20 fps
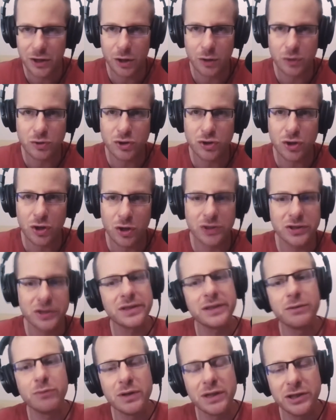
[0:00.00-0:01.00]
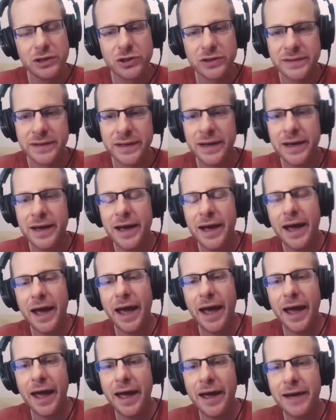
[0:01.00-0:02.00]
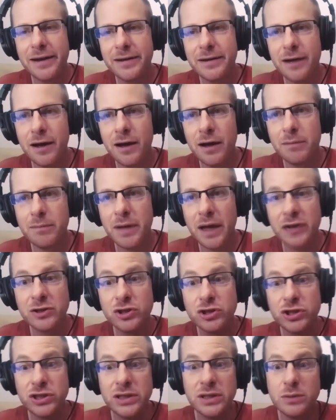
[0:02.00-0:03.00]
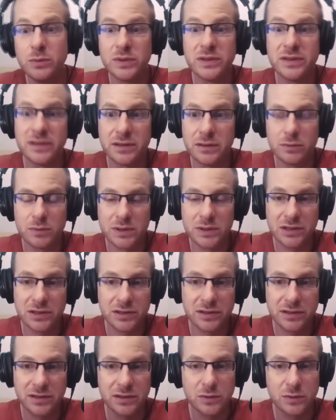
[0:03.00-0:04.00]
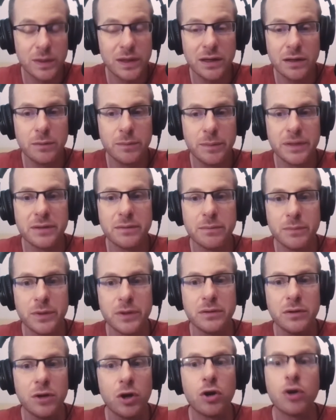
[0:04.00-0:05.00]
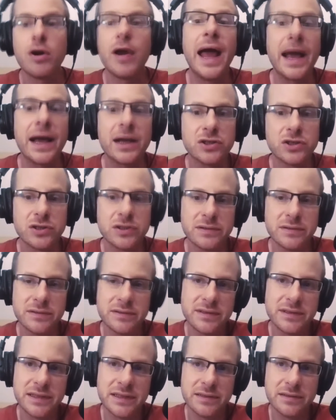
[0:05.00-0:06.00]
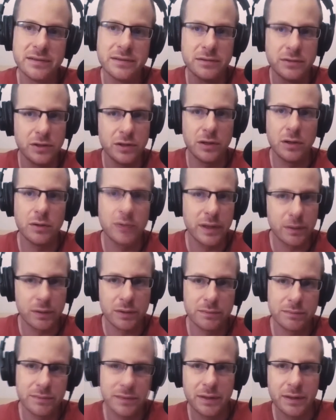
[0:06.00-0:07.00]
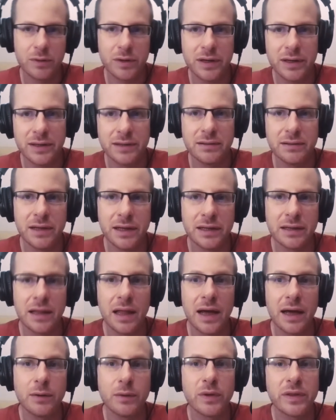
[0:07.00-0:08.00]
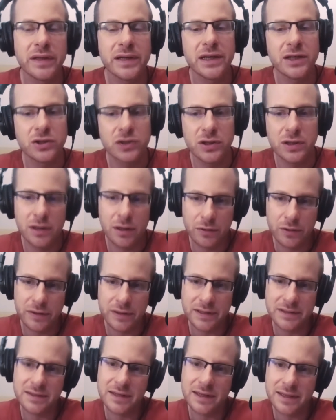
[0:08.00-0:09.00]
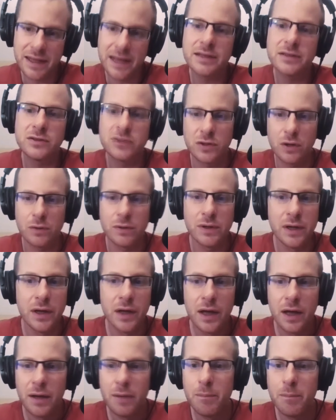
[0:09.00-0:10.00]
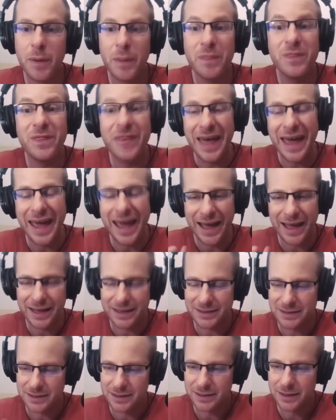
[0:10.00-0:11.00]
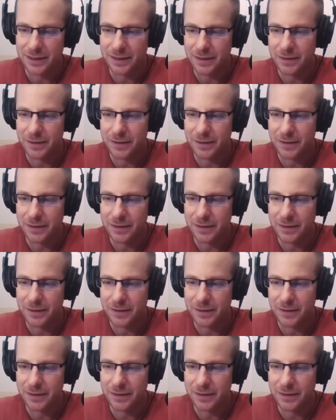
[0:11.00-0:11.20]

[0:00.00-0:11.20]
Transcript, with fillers: you know staunchly religious and um, and she was still religious as well but but her actions didn't you know they were they were in in line with addiction and other things like that so but that